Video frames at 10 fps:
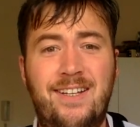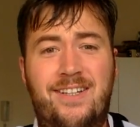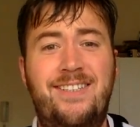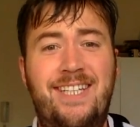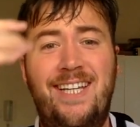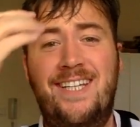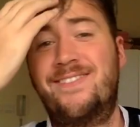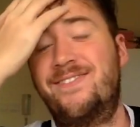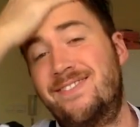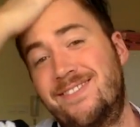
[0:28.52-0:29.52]
Good
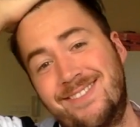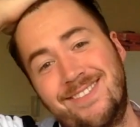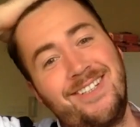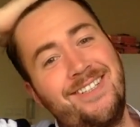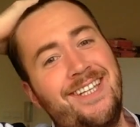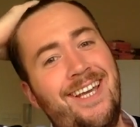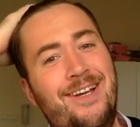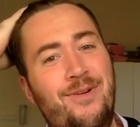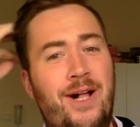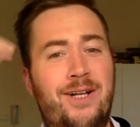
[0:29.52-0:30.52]
day. Good
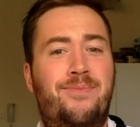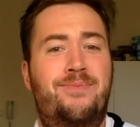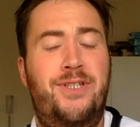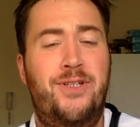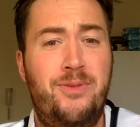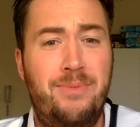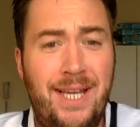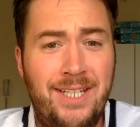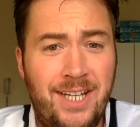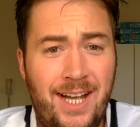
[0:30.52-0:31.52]
day. Welcome to
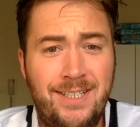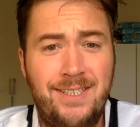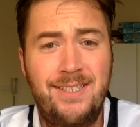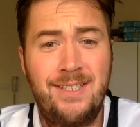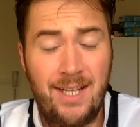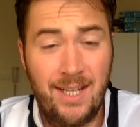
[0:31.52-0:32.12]
my channel.